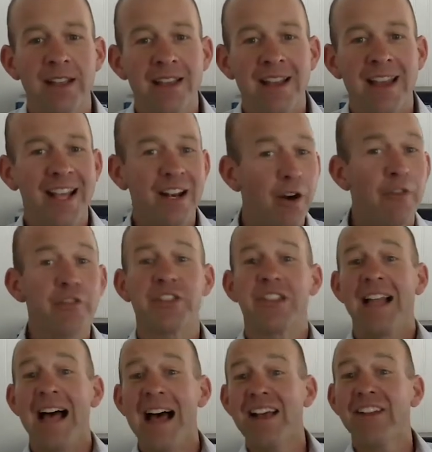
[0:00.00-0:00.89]
And over the
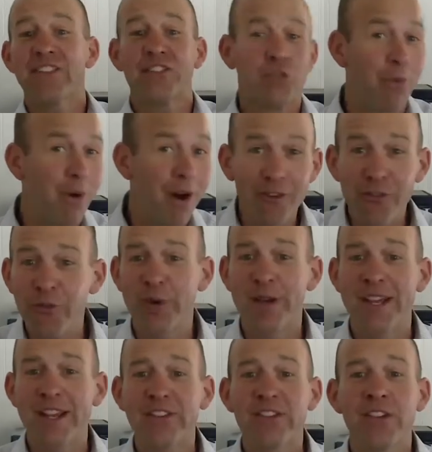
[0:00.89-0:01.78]
last 12
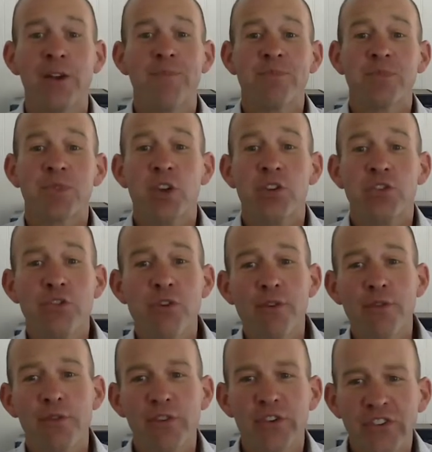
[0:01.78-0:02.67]
weeks,
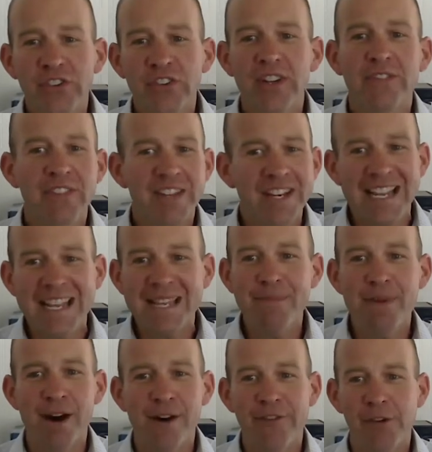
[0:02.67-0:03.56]
you've received an
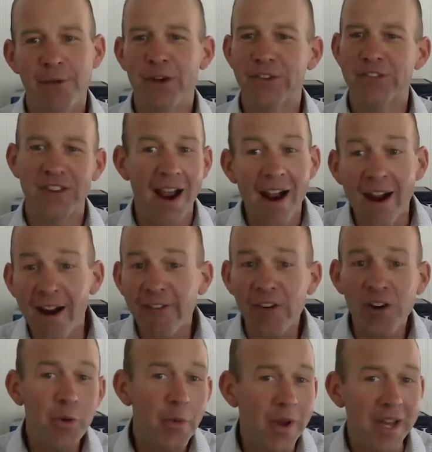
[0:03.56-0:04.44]
email from us
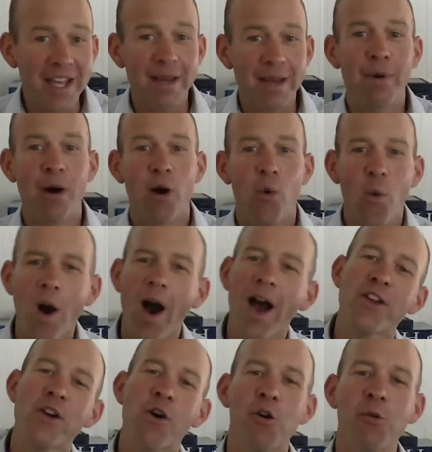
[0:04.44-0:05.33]
every week about what
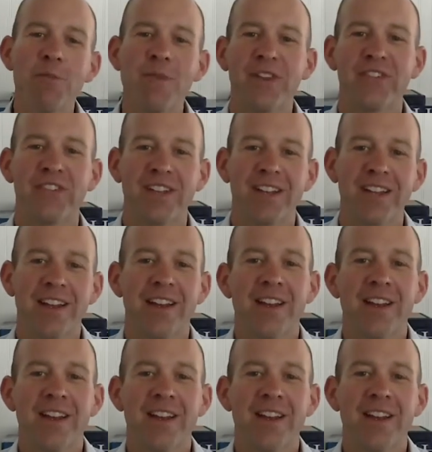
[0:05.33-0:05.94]
you're missing,